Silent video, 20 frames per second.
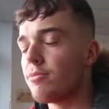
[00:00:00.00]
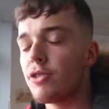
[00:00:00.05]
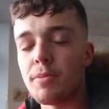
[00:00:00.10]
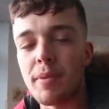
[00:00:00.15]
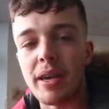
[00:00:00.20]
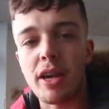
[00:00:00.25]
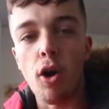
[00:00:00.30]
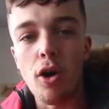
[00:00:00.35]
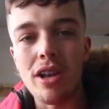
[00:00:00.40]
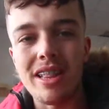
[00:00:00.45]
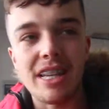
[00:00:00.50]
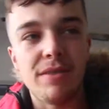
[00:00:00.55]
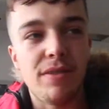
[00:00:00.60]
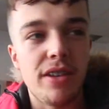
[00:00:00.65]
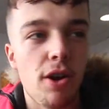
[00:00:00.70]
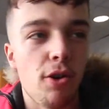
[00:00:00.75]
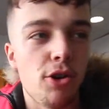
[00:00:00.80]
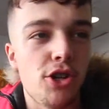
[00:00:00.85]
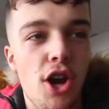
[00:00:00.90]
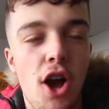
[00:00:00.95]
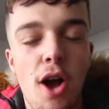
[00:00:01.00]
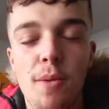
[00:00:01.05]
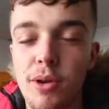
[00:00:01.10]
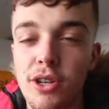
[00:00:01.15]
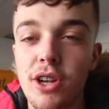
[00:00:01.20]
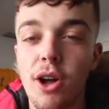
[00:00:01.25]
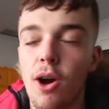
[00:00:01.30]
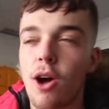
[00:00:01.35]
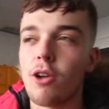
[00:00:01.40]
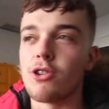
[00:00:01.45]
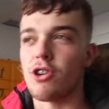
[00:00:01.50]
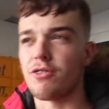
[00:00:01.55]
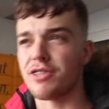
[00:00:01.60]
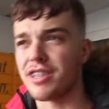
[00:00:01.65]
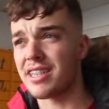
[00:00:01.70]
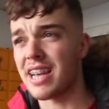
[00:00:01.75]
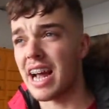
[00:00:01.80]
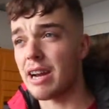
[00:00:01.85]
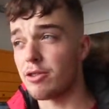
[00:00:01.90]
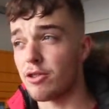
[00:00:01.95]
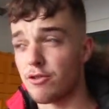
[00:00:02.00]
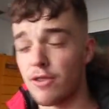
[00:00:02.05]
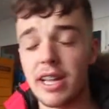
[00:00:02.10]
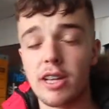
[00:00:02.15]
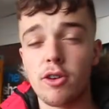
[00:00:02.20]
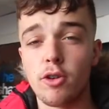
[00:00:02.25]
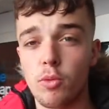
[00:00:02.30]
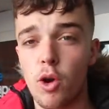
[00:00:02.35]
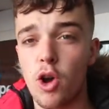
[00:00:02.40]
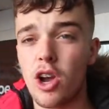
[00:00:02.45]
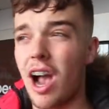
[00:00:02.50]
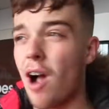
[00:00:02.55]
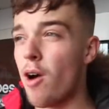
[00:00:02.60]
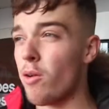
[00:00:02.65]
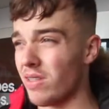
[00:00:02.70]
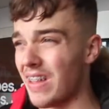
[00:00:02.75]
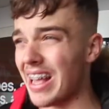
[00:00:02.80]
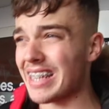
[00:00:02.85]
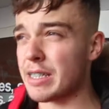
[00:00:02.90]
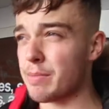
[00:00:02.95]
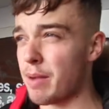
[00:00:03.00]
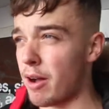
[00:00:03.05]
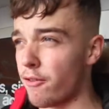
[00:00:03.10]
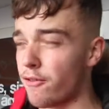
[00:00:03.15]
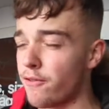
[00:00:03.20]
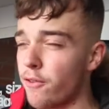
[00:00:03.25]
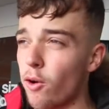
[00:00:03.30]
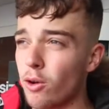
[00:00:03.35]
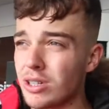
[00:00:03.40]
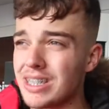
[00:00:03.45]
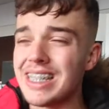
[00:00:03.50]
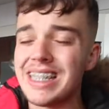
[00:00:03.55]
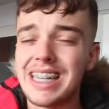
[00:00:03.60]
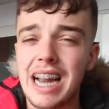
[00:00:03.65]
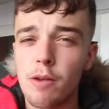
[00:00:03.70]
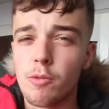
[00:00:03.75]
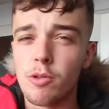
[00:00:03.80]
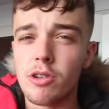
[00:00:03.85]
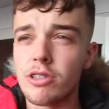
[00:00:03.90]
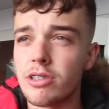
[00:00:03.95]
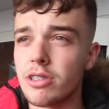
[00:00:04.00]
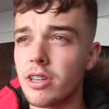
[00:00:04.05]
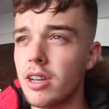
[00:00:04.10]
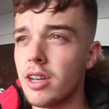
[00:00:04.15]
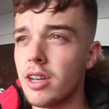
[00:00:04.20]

gonna be cutting this video short, but no, all jokes aside, it was a really good workout. Lasted about 14 hours.